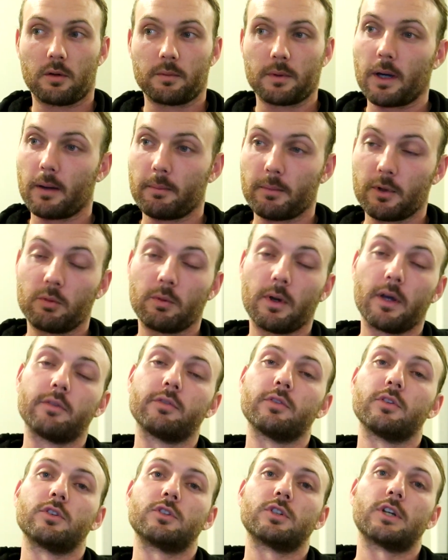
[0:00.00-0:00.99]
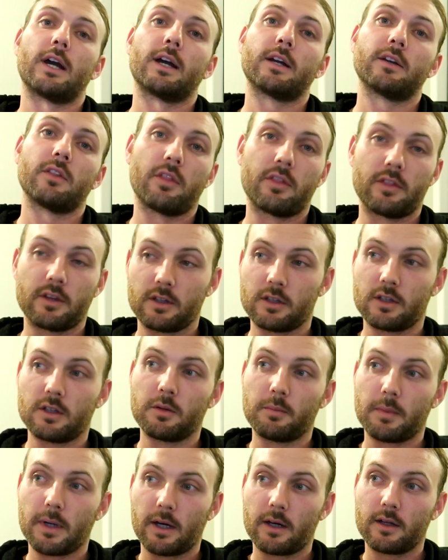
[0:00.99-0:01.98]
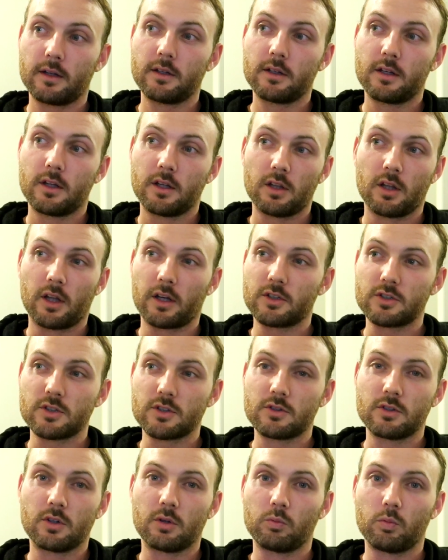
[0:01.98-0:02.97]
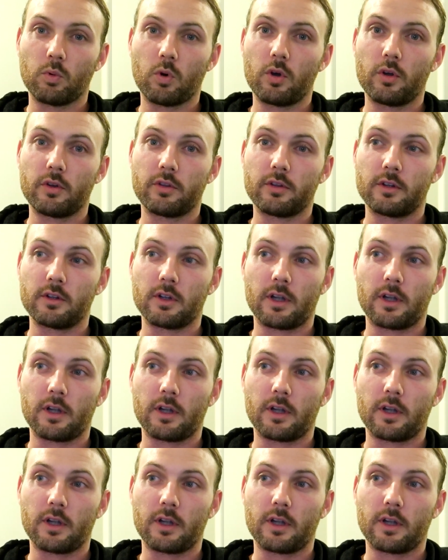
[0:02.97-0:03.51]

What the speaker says: coming away from the track and thinking about it, like it's just not worth it.